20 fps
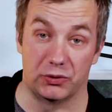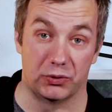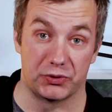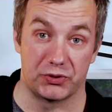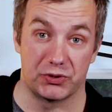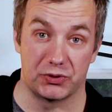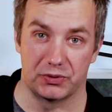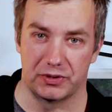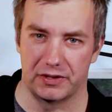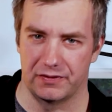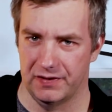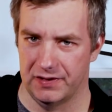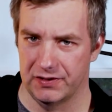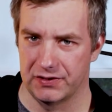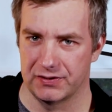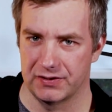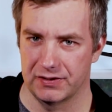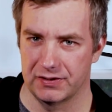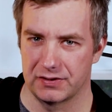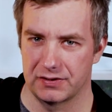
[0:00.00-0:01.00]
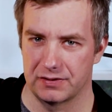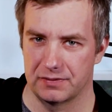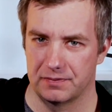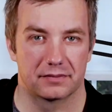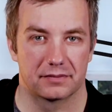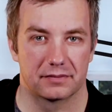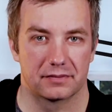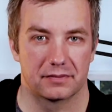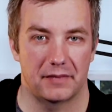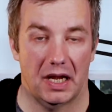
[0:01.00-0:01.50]
those two devices.
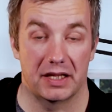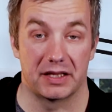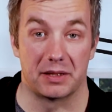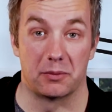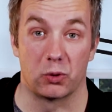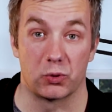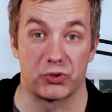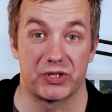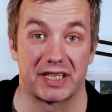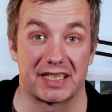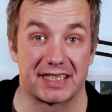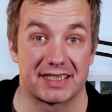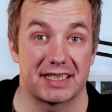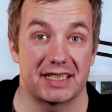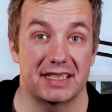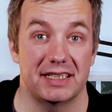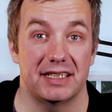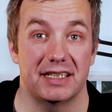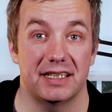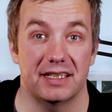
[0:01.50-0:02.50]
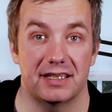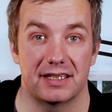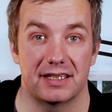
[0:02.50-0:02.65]
The most exciting